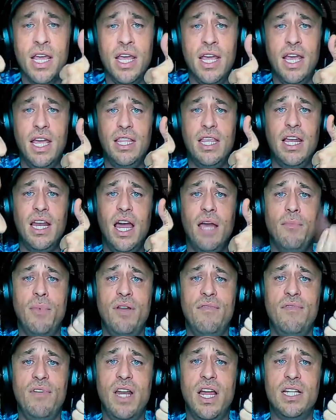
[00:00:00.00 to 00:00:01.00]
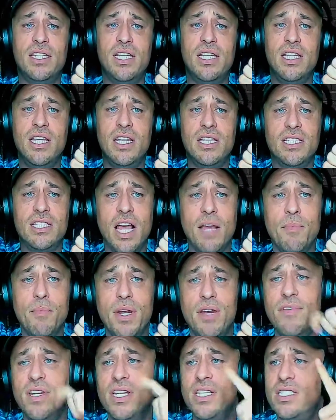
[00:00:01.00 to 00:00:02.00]
Hit that like button if you liked it, the dislike
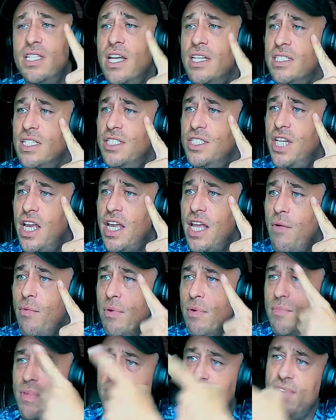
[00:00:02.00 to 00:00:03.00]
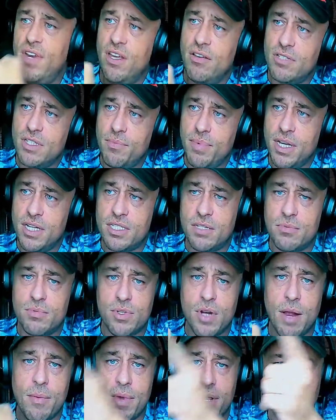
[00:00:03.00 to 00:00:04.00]
button if you disliked it. Check out one of my other videos up here.
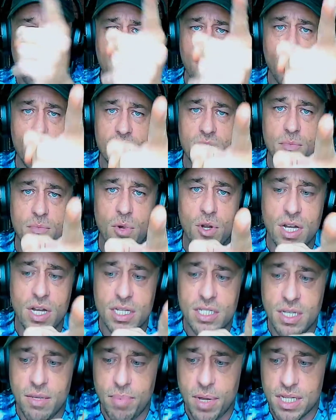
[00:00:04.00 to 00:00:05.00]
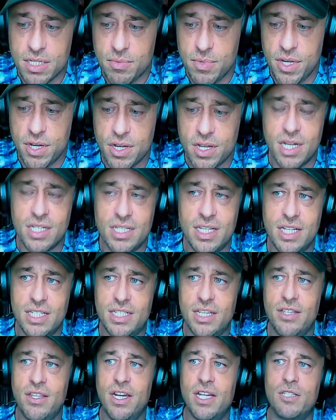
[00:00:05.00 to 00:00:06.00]
Subscribe right here if you want to see more content, possibly your content.
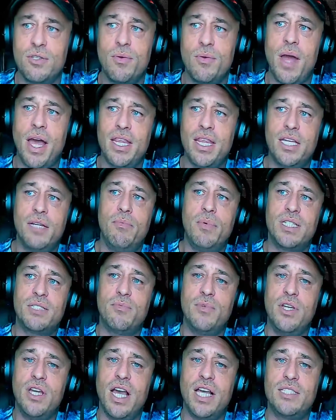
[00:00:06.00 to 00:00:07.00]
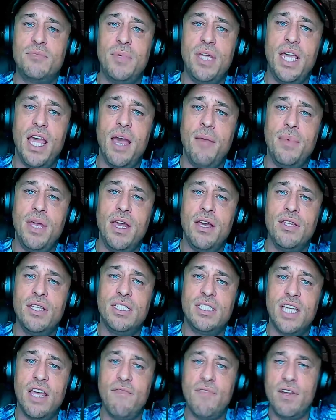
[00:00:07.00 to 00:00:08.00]
Until the next one, I'm highly combustible. You guys be happy, healthy,
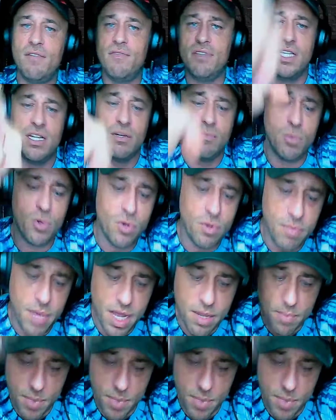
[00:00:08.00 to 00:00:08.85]
safe. I love you to the moon and back.